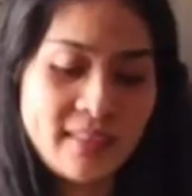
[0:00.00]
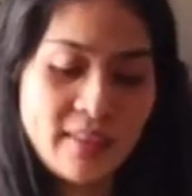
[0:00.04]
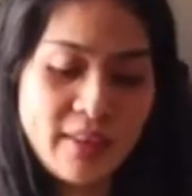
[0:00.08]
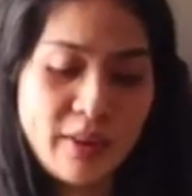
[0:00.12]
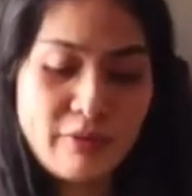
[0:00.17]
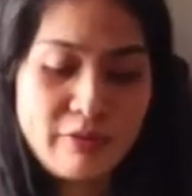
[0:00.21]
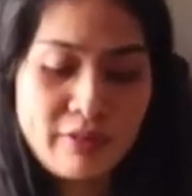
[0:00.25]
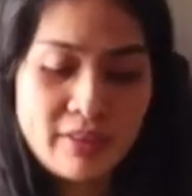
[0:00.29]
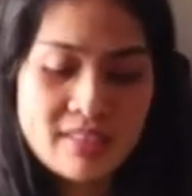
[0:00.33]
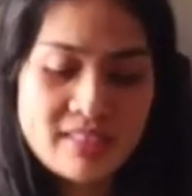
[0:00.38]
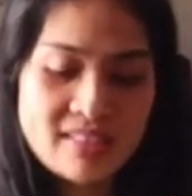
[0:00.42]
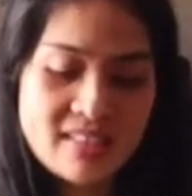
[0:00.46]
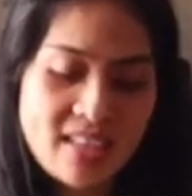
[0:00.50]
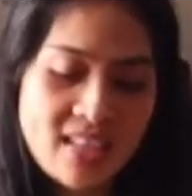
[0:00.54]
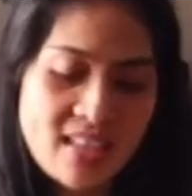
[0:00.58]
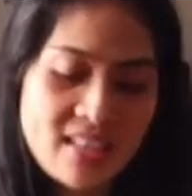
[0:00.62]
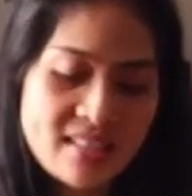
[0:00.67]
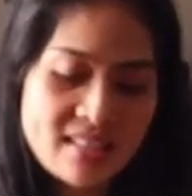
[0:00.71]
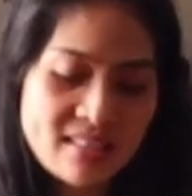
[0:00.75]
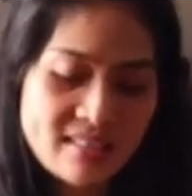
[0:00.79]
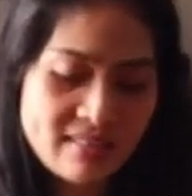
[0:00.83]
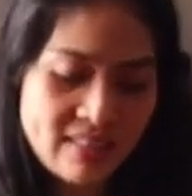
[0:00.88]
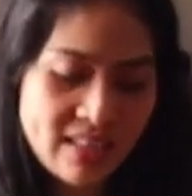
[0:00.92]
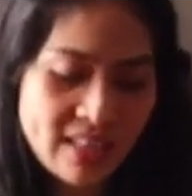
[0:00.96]
If it
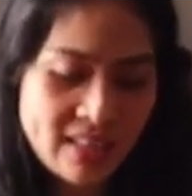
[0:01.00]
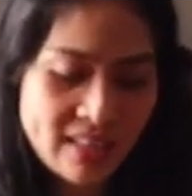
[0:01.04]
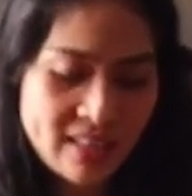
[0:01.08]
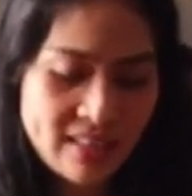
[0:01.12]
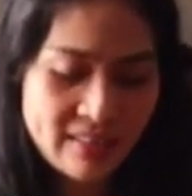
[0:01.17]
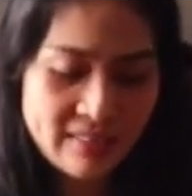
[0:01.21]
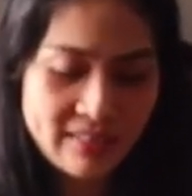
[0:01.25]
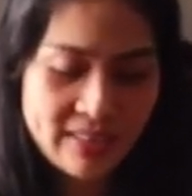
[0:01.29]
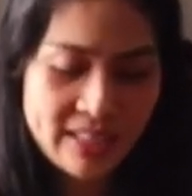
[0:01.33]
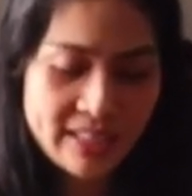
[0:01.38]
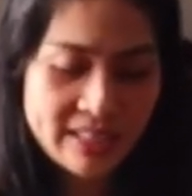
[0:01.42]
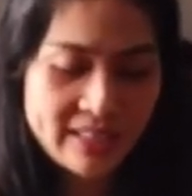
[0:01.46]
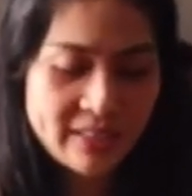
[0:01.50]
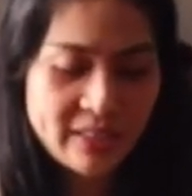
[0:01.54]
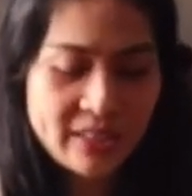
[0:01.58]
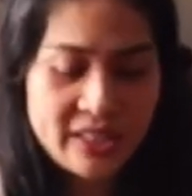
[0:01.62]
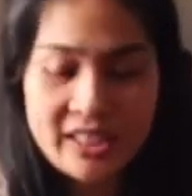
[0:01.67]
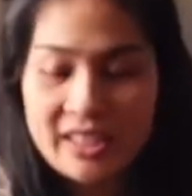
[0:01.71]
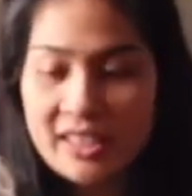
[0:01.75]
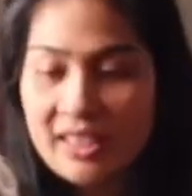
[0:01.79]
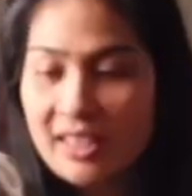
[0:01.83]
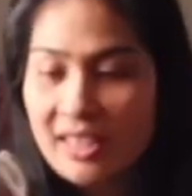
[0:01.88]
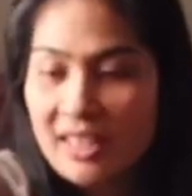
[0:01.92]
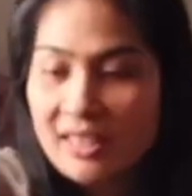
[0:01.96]
says
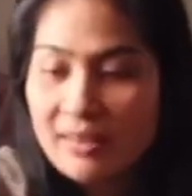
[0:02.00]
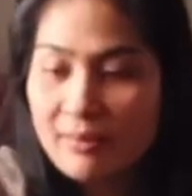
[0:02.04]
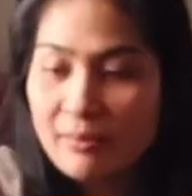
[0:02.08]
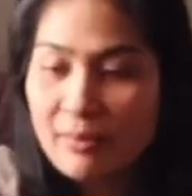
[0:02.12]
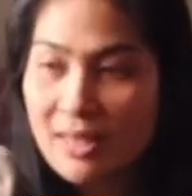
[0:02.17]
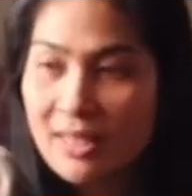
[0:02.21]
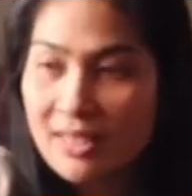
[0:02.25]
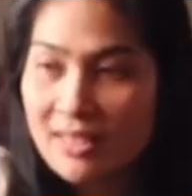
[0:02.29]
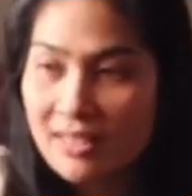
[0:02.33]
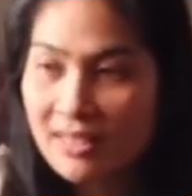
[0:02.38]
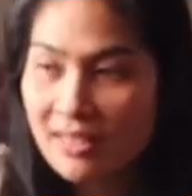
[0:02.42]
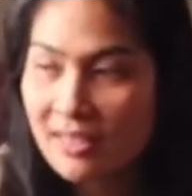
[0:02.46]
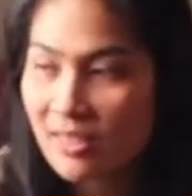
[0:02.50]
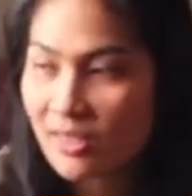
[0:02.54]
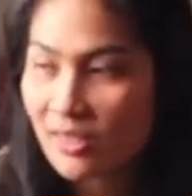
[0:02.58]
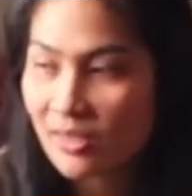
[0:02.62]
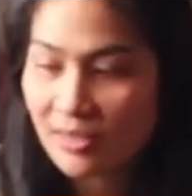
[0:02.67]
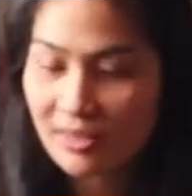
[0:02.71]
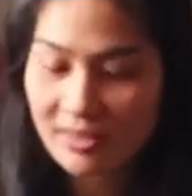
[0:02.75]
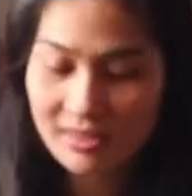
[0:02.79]
record, that means it's